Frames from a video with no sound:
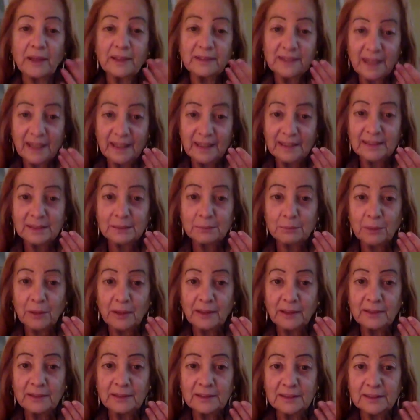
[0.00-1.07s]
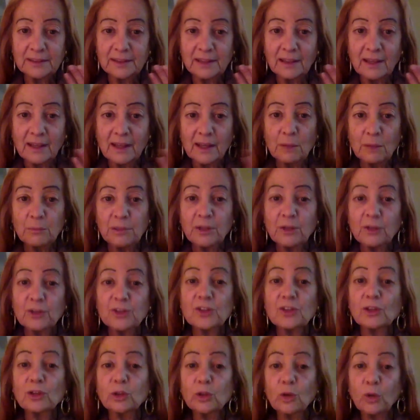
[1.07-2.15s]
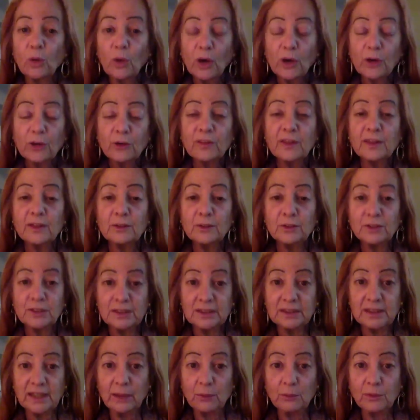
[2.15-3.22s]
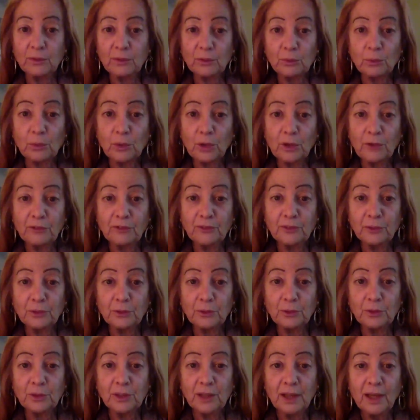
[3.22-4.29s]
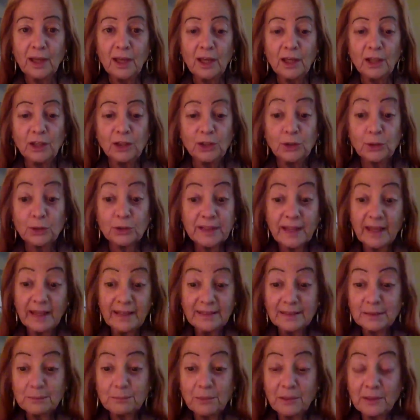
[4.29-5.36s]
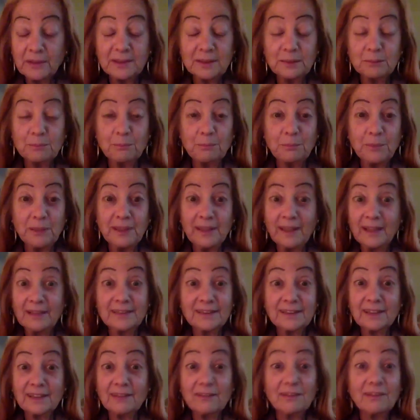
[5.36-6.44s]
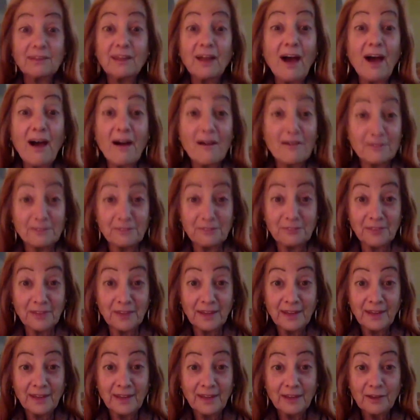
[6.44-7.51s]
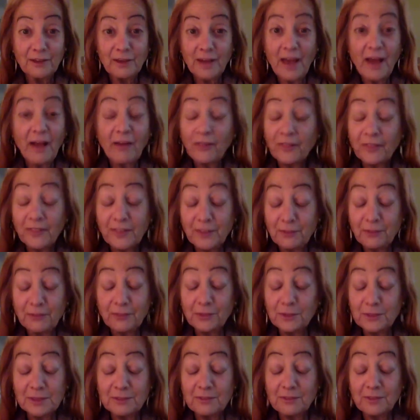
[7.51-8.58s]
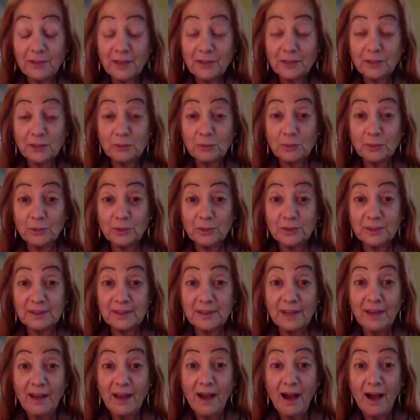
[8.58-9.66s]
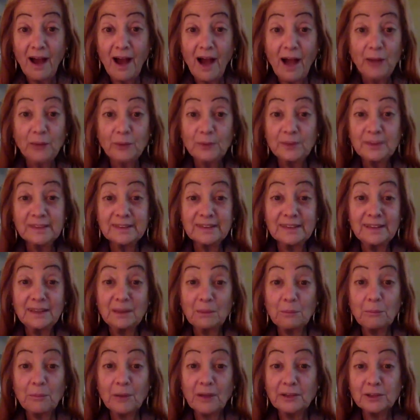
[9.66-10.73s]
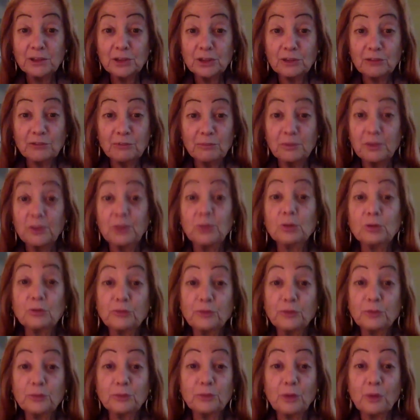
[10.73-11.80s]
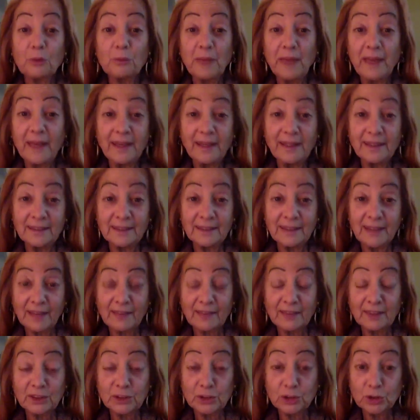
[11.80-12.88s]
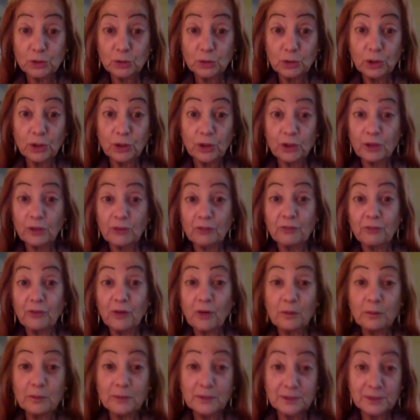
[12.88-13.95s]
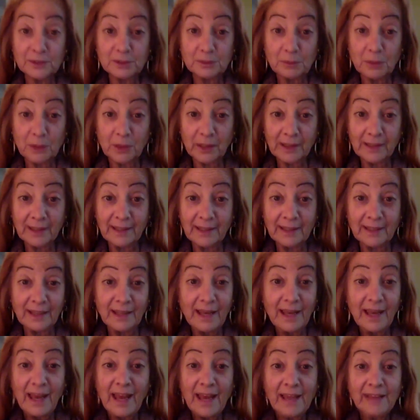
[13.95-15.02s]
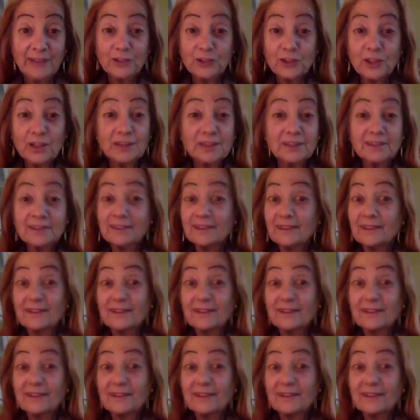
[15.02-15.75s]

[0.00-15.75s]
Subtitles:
taste buds, because the longer that you stay with raw food, your taste buds begin to love healthy fruits and vegetables. I would see a bunch of beautiful romaine at the store or the farmer's market and just